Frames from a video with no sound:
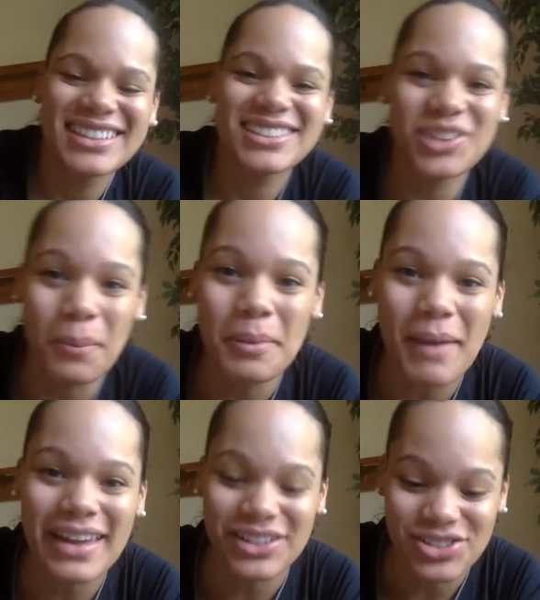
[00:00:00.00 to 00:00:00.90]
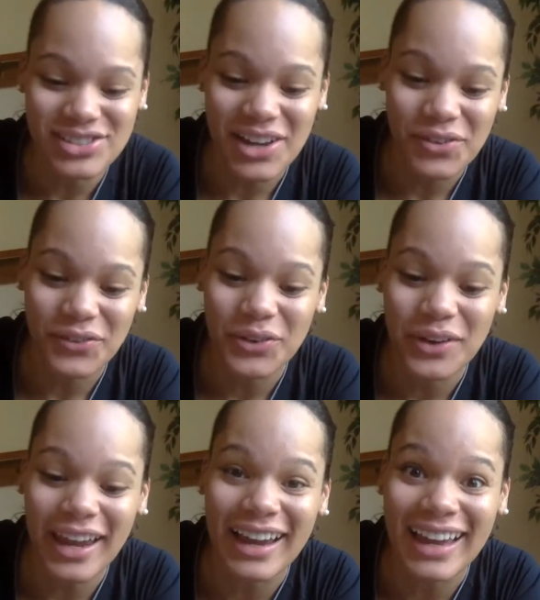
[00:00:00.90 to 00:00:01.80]
don't be mad at yourself if you
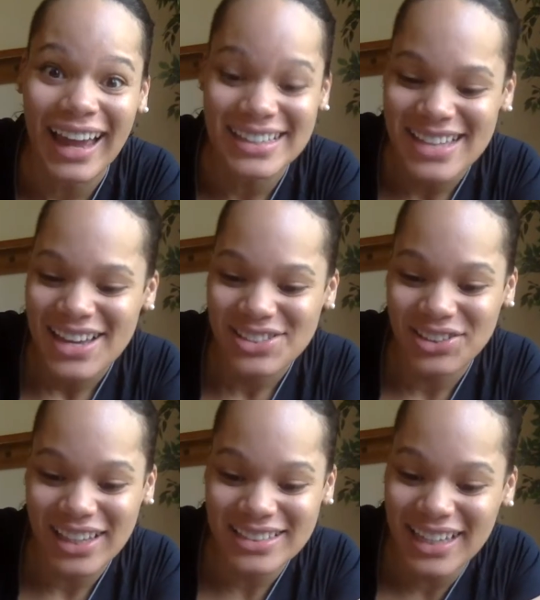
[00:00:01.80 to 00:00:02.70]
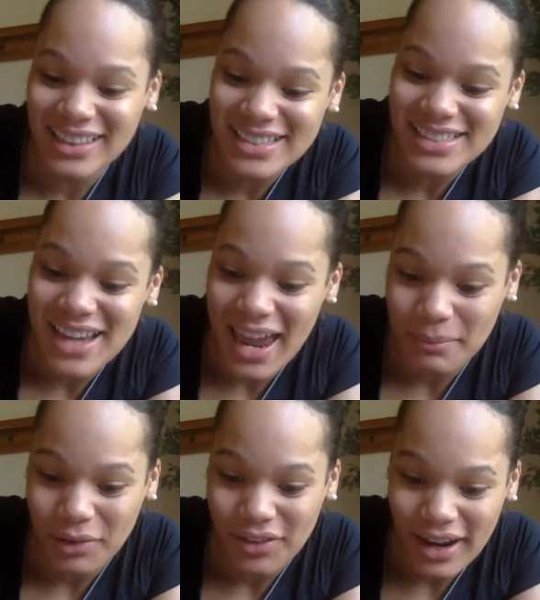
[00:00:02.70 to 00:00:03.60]
can't, guys. So let's get this
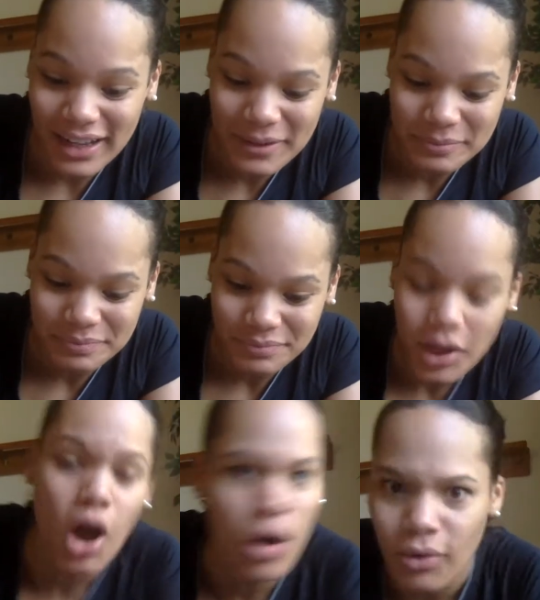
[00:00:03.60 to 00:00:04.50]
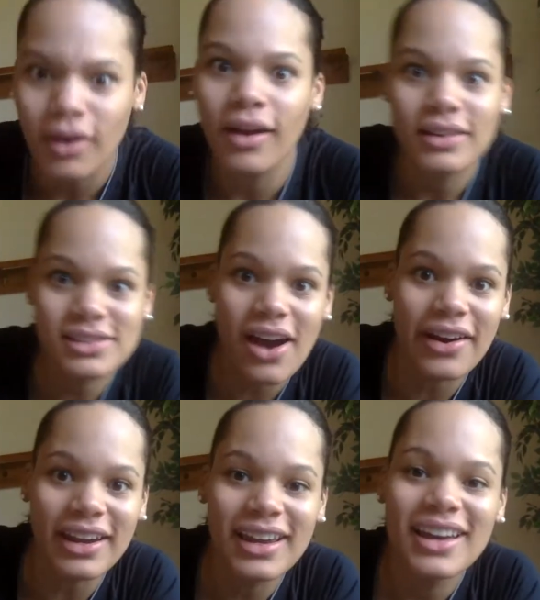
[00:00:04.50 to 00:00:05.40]
timer ready. Oh,
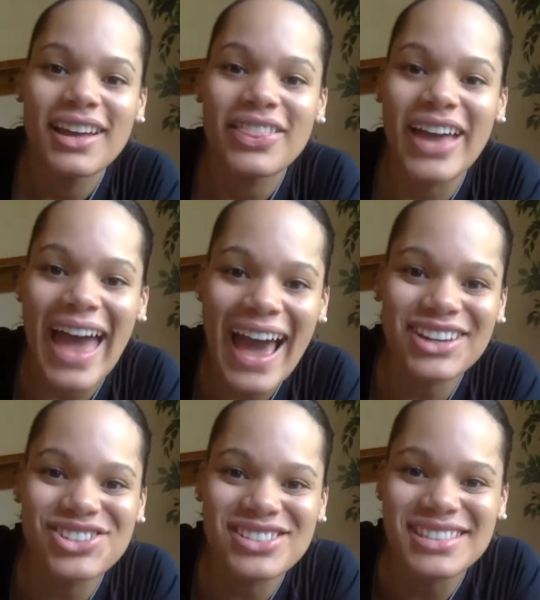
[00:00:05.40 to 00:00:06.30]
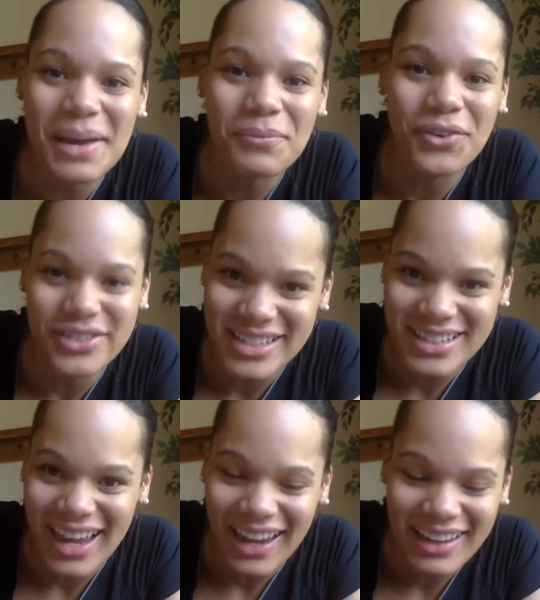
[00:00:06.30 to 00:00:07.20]
sorry. The action step for
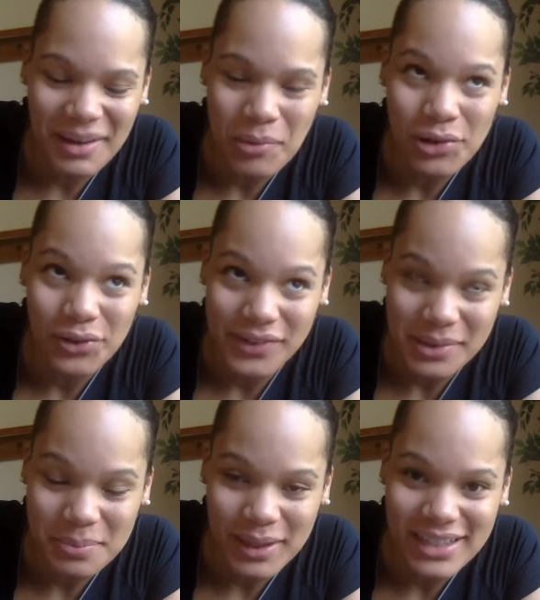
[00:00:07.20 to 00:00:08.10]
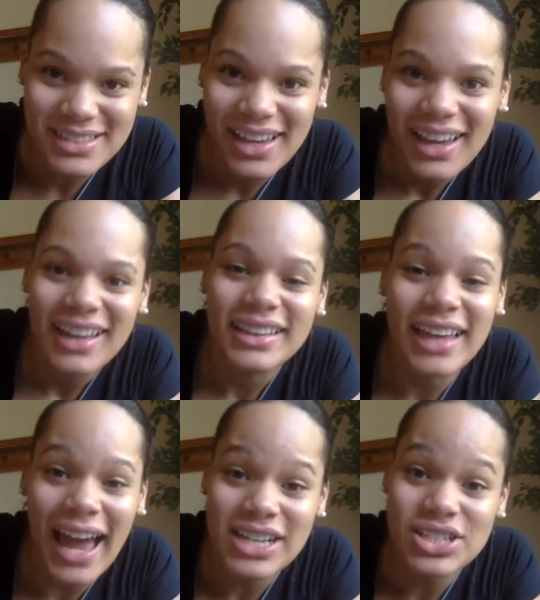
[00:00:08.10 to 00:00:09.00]
today, I'm all over the place. The
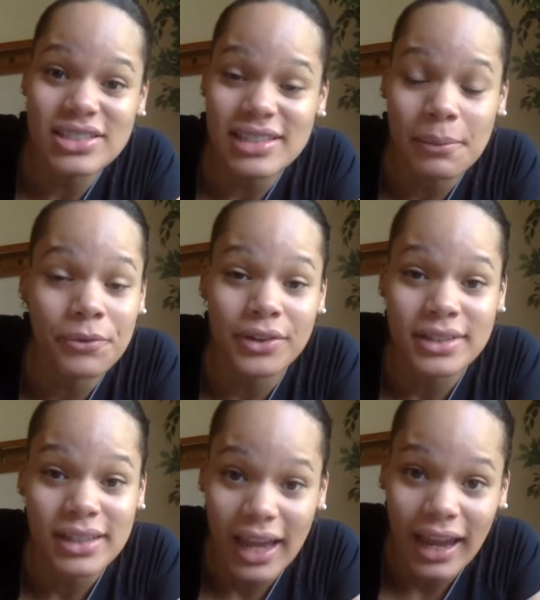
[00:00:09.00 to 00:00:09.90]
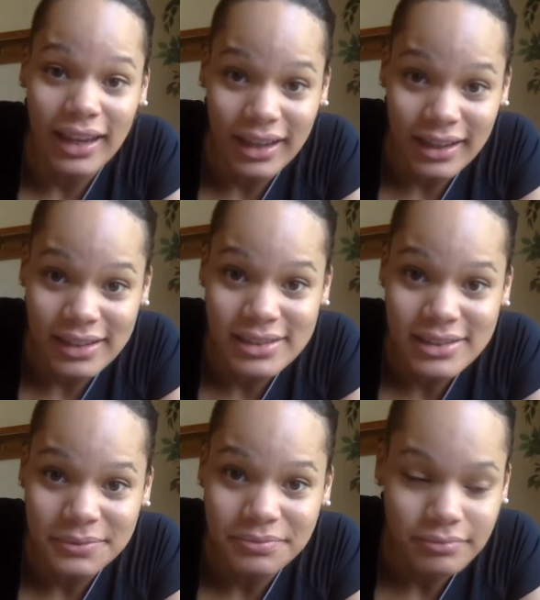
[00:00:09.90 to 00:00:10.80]
action step for today is
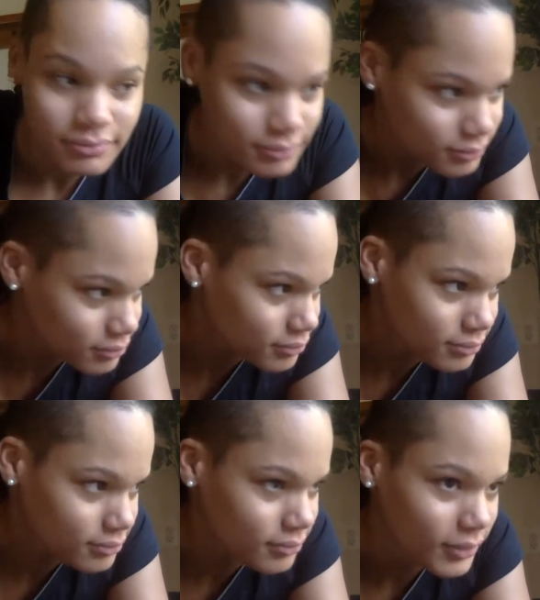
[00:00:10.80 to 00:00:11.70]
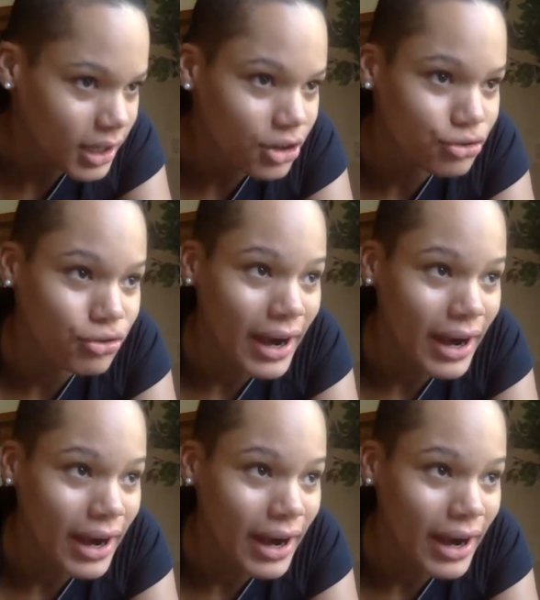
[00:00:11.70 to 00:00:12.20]
right